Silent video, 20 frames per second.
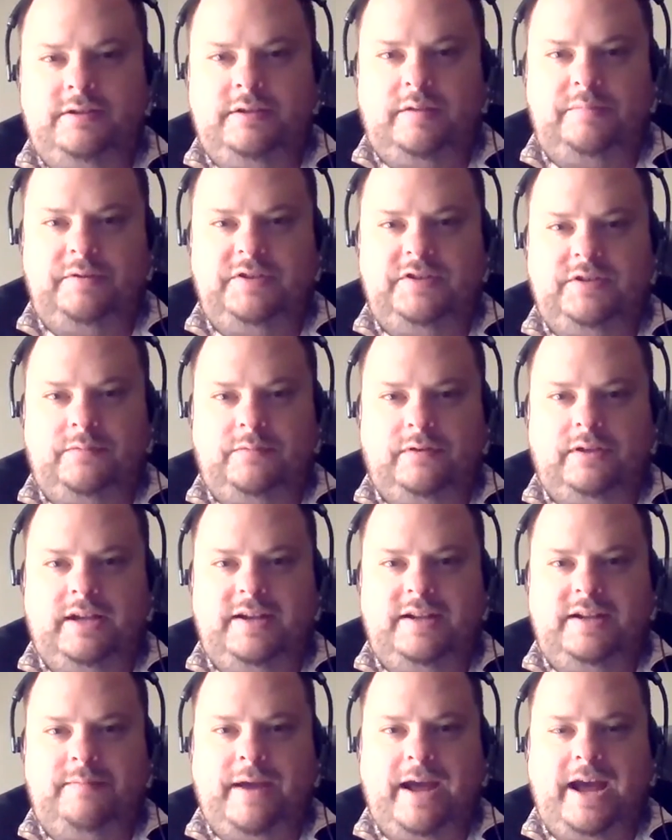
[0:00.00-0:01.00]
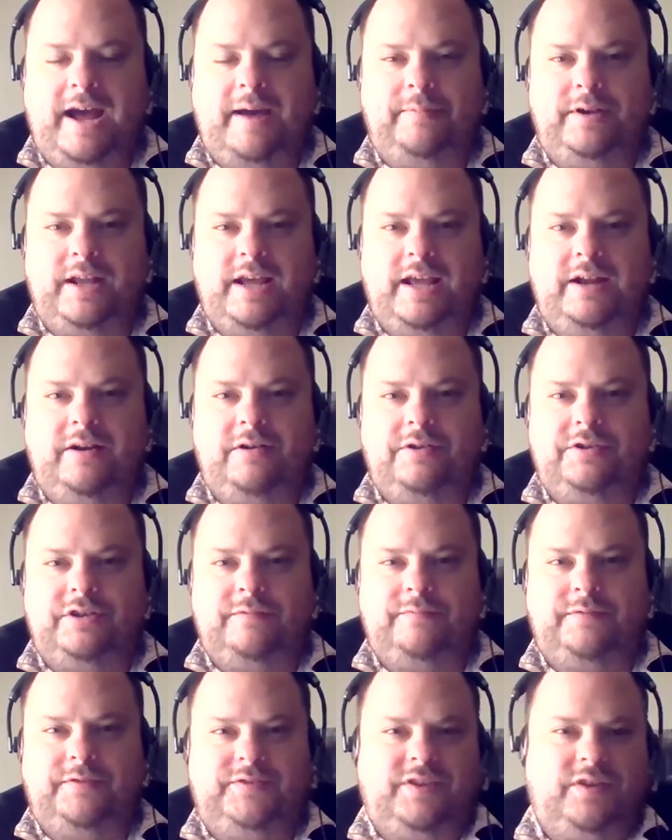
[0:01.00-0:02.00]
a pizza related map and a
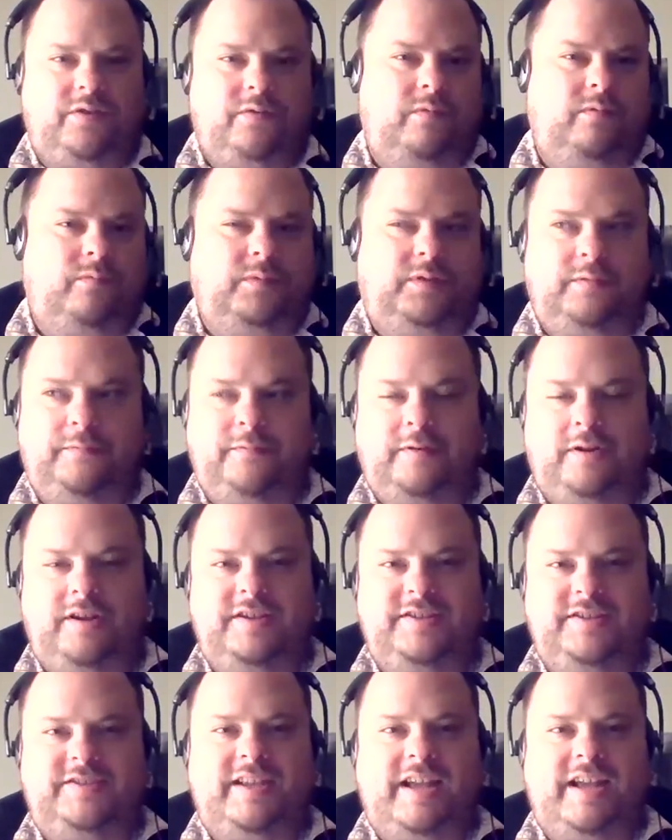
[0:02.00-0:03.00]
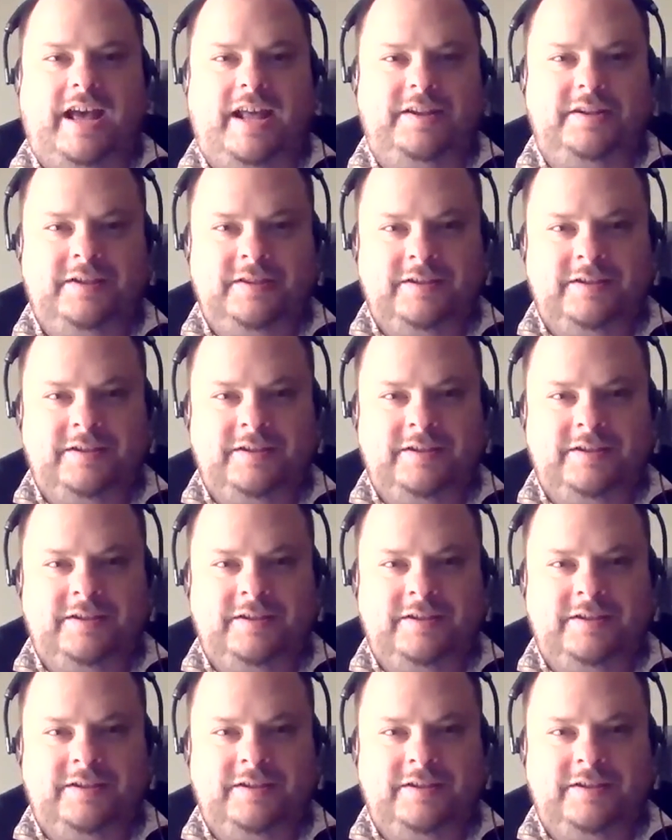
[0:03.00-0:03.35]
handkerchief. It's like, well, what the fuck is that?